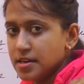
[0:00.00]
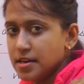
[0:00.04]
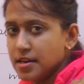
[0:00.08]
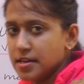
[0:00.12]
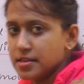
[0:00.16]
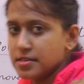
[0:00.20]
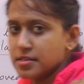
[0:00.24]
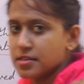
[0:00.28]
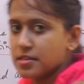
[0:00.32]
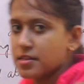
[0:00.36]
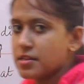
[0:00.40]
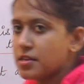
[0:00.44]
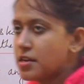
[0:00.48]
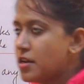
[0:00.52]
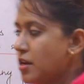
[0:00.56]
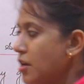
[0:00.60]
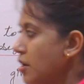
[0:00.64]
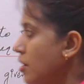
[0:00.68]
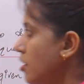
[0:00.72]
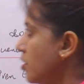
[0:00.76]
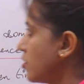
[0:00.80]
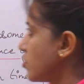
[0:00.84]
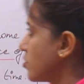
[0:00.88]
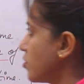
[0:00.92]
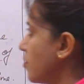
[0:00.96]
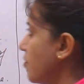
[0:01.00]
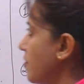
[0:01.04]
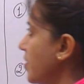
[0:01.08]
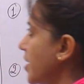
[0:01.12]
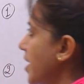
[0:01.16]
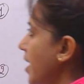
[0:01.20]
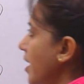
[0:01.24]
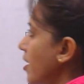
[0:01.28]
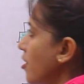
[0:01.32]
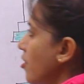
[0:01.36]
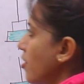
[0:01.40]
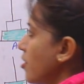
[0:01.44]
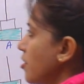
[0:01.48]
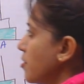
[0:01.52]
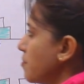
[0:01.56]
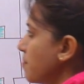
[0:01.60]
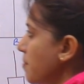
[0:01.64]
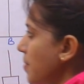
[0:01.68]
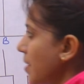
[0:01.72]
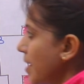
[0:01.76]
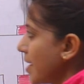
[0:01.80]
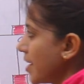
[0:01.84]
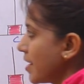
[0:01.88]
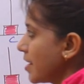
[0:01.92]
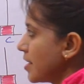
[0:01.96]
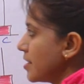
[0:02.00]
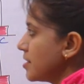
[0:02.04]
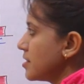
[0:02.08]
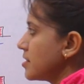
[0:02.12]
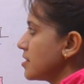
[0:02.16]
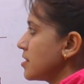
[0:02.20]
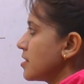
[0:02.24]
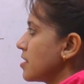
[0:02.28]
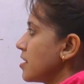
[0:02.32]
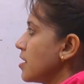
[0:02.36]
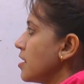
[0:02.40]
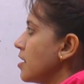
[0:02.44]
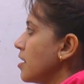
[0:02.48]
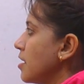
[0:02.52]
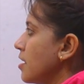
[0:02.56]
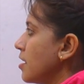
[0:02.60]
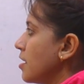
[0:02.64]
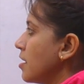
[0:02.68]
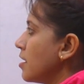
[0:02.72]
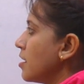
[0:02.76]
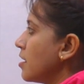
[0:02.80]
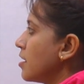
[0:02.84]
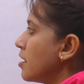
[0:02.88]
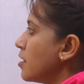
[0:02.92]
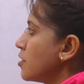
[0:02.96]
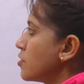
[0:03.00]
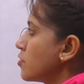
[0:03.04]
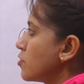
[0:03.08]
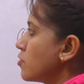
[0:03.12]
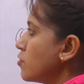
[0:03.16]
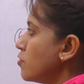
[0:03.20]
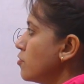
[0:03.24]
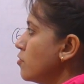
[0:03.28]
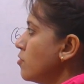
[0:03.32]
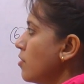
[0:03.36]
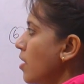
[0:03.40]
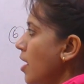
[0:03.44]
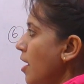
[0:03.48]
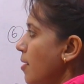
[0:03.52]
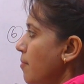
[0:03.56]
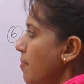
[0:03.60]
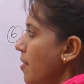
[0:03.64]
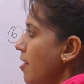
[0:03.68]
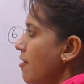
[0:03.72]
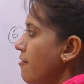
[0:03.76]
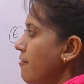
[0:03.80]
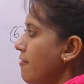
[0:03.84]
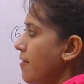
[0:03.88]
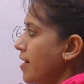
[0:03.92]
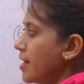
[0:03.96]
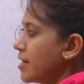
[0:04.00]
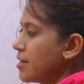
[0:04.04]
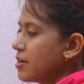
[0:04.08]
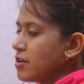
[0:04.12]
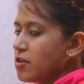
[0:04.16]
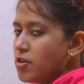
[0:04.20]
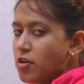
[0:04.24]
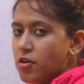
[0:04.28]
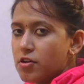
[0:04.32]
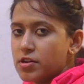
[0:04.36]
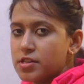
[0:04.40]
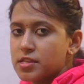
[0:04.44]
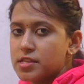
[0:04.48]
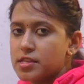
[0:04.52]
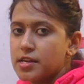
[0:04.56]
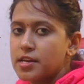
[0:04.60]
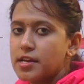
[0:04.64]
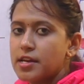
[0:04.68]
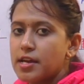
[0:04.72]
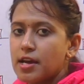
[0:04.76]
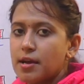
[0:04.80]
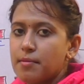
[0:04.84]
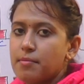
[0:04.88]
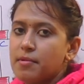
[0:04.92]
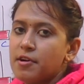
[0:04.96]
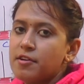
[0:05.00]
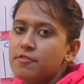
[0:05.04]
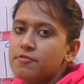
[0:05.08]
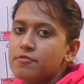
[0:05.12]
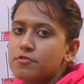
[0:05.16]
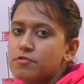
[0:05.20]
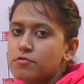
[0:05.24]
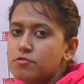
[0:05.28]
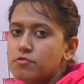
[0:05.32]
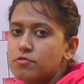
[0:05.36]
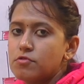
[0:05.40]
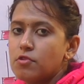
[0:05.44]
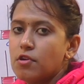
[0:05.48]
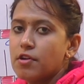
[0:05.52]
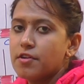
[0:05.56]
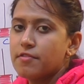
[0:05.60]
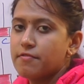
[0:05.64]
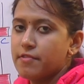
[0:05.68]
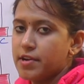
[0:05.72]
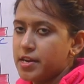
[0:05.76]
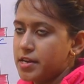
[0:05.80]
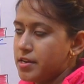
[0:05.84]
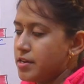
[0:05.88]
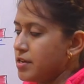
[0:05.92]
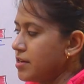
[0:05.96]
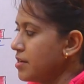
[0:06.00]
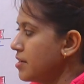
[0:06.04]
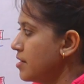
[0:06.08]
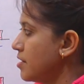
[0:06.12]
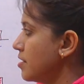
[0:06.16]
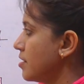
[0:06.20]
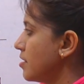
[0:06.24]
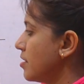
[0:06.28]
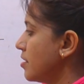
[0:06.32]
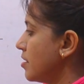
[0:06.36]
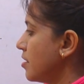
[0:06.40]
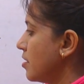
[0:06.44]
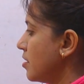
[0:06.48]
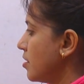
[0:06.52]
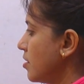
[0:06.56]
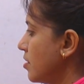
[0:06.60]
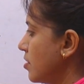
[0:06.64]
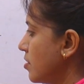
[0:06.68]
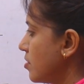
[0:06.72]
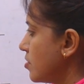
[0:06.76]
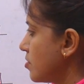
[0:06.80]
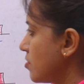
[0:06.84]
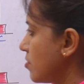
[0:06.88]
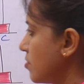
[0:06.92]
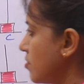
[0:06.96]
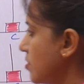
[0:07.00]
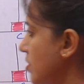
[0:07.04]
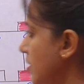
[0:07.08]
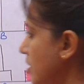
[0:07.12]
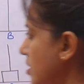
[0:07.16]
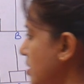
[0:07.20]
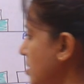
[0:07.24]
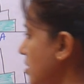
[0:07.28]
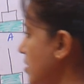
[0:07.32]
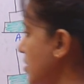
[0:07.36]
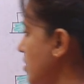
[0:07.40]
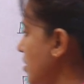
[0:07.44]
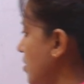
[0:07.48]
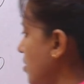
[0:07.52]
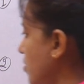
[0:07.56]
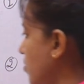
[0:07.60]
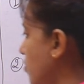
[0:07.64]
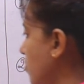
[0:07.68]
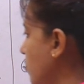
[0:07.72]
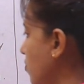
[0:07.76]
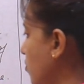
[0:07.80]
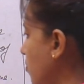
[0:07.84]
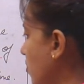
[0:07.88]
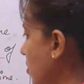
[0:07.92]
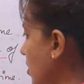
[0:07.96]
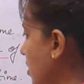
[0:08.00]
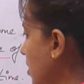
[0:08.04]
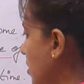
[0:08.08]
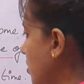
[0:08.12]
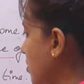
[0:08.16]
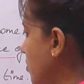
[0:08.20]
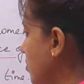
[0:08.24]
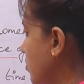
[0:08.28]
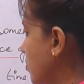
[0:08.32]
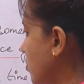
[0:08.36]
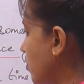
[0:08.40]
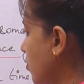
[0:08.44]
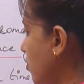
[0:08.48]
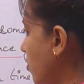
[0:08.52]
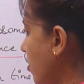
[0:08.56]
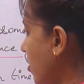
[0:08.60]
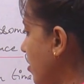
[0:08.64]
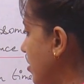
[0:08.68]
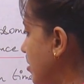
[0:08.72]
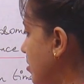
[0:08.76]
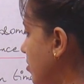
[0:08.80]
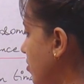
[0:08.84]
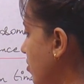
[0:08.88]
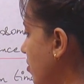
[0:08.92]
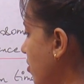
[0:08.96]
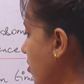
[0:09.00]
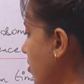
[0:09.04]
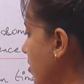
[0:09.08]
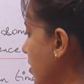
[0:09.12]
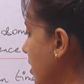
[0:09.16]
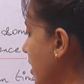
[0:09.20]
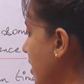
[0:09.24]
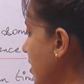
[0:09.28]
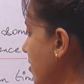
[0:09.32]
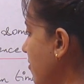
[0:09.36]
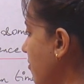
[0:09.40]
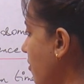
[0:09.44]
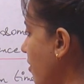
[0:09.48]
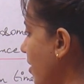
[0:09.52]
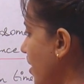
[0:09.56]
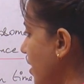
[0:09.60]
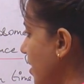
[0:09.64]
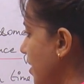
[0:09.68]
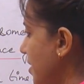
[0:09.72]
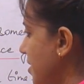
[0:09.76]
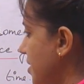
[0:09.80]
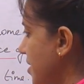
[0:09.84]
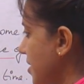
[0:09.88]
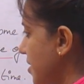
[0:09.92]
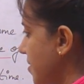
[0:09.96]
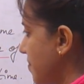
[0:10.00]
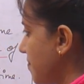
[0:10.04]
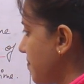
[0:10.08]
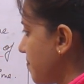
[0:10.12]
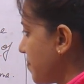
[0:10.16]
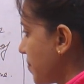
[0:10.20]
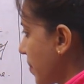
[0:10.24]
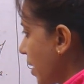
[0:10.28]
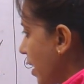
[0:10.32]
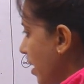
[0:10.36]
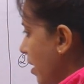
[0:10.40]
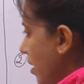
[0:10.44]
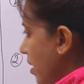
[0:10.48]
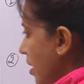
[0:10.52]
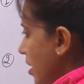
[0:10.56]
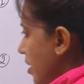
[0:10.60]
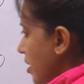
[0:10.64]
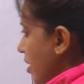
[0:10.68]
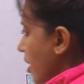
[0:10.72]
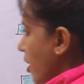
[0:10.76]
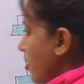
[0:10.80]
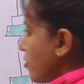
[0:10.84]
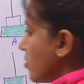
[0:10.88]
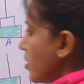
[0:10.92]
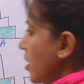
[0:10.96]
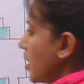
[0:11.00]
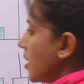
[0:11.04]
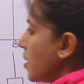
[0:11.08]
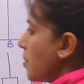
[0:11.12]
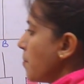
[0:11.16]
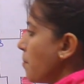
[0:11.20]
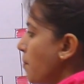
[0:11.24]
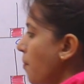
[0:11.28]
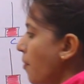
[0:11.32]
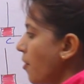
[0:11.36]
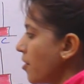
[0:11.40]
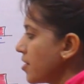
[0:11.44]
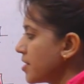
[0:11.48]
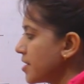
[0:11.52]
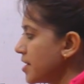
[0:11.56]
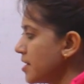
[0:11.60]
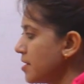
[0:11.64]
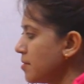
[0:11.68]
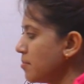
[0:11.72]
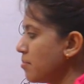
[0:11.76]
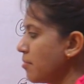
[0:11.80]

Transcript: disk. So we cannot place 2 above 1 or 3 above 2 or 1. So this rule should also not get violated. Now the important